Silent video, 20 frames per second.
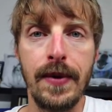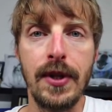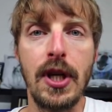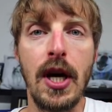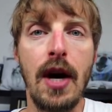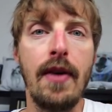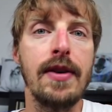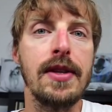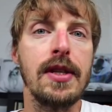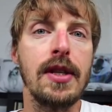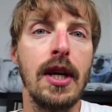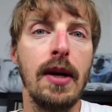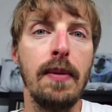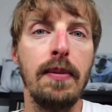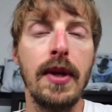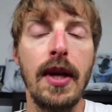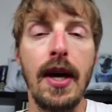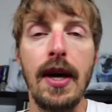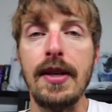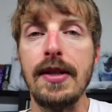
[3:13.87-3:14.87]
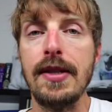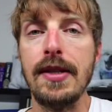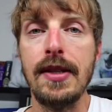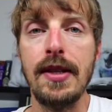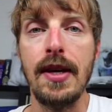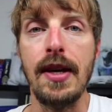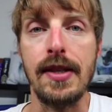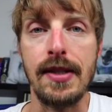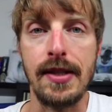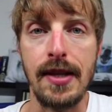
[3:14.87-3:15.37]
JavaScript, and
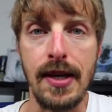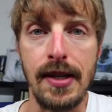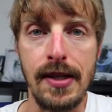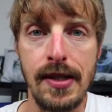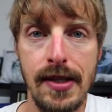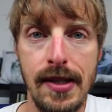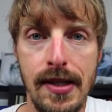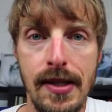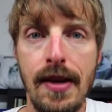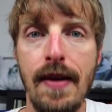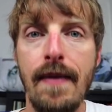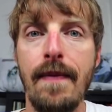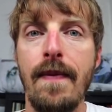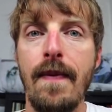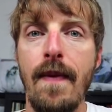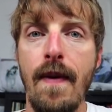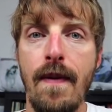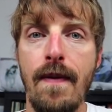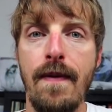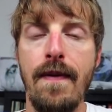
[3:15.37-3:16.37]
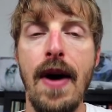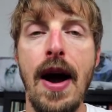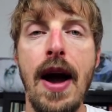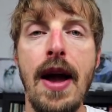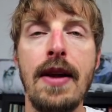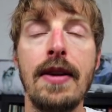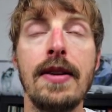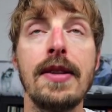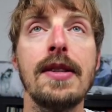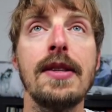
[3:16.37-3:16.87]
CSS
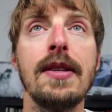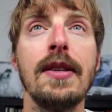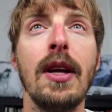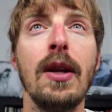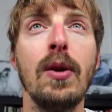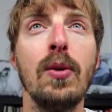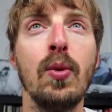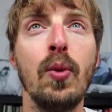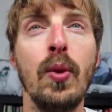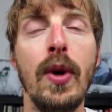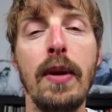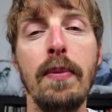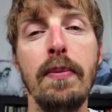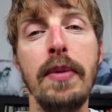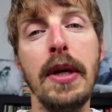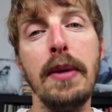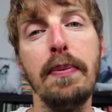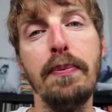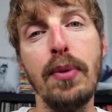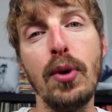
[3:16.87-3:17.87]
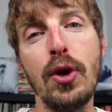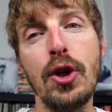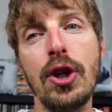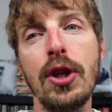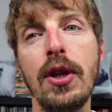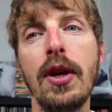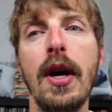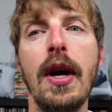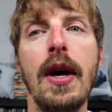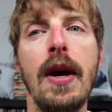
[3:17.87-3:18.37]
files that will be
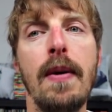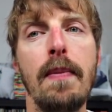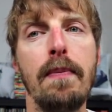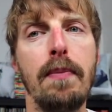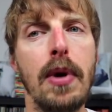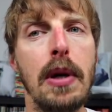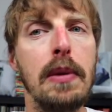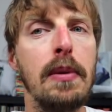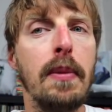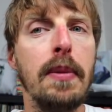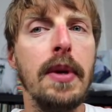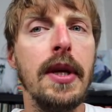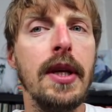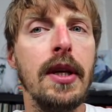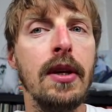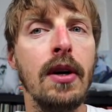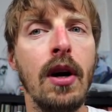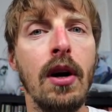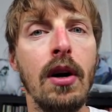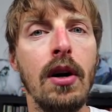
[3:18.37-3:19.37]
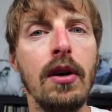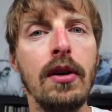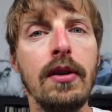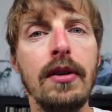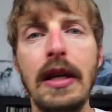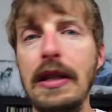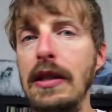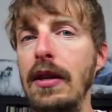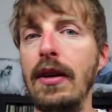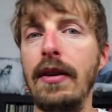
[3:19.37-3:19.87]
pushed probably
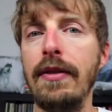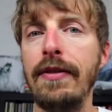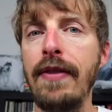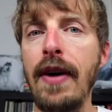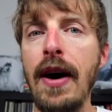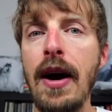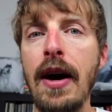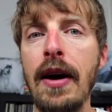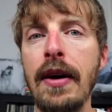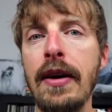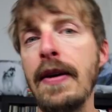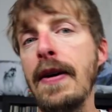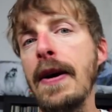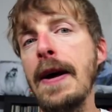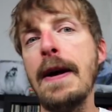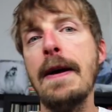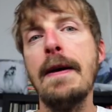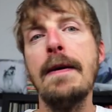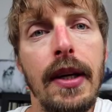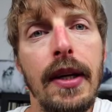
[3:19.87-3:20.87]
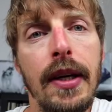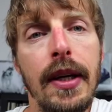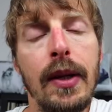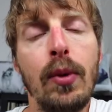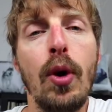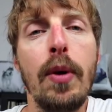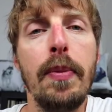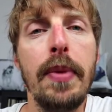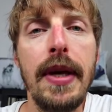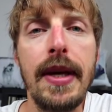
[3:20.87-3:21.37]
on Netlify.
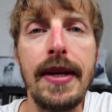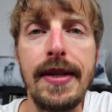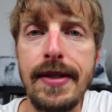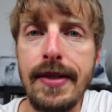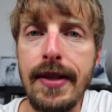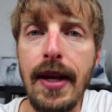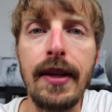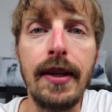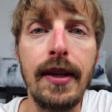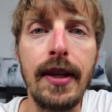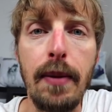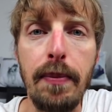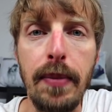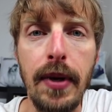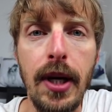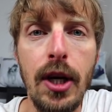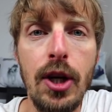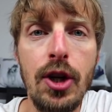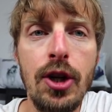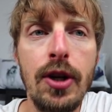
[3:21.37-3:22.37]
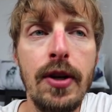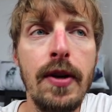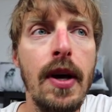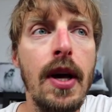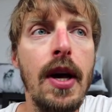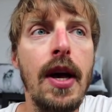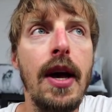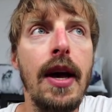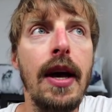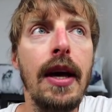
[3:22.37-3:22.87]
It will be a static
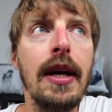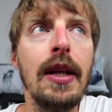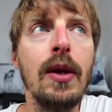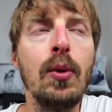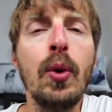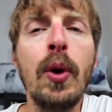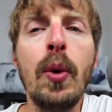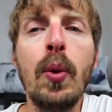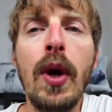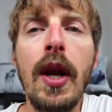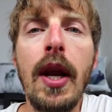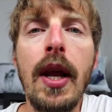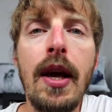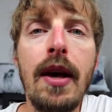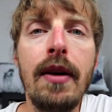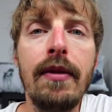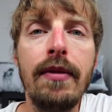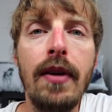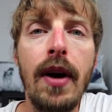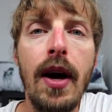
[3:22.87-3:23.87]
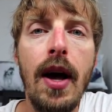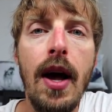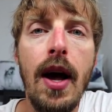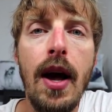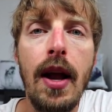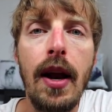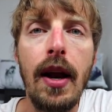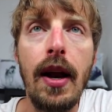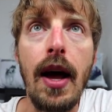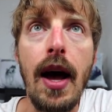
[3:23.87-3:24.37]
application, and we will have
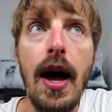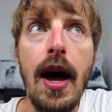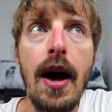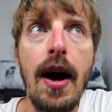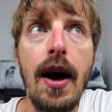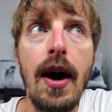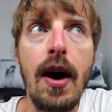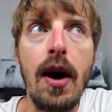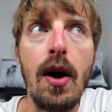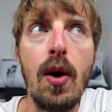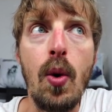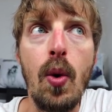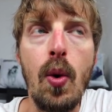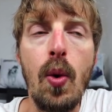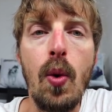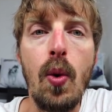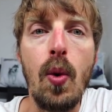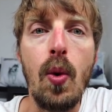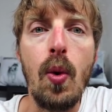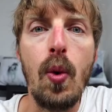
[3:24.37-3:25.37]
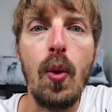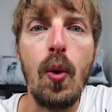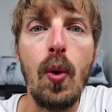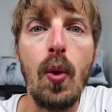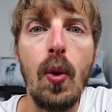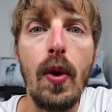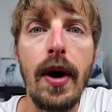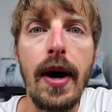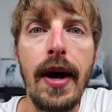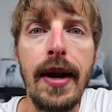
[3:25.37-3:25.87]

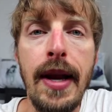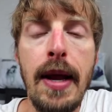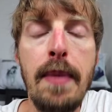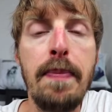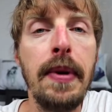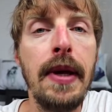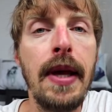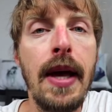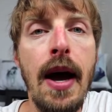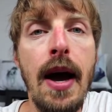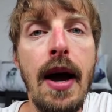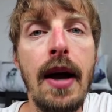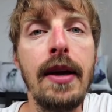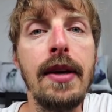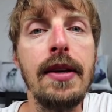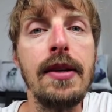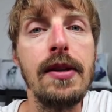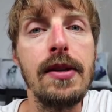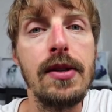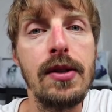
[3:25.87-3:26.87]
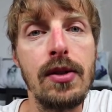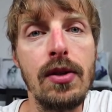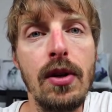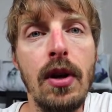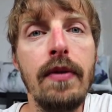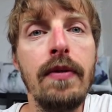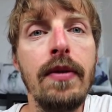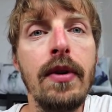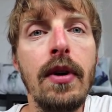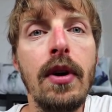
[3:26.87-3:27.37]
an API
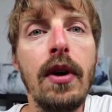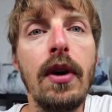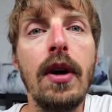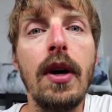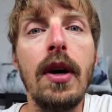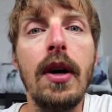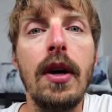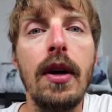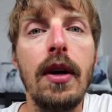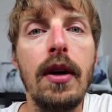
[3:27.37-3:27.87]
server